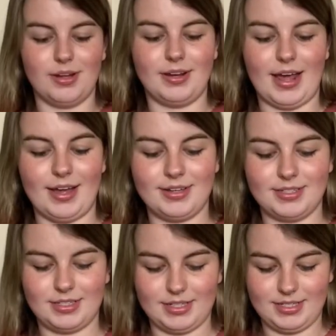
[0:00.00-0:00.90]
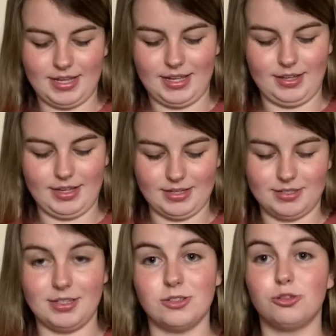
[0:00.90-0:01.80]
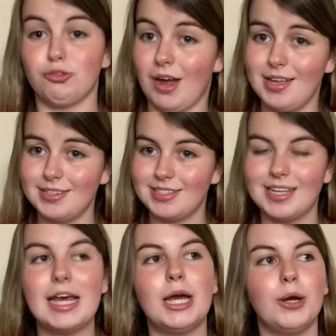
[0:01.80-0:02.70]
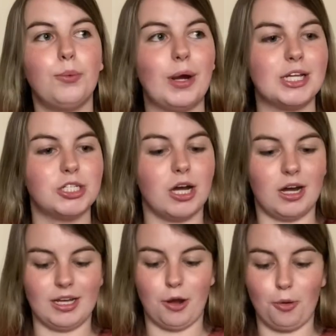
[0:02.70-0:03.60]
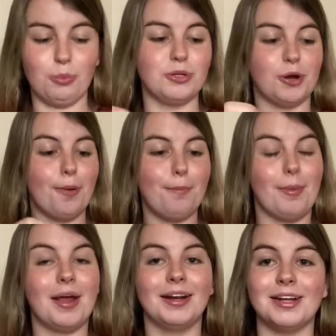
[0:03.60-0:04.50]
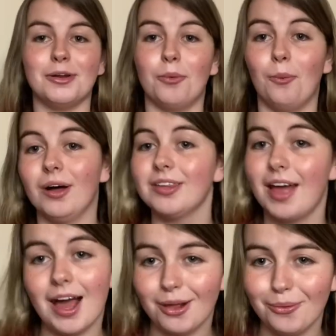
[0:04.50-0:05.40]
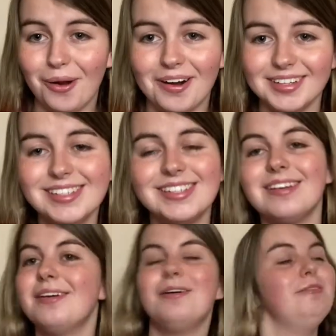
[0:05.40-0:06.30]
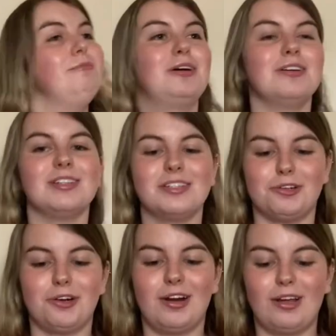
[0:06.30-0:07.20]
next thing is this dress, which I opened up and I didn't know what the hell it was. because it's another like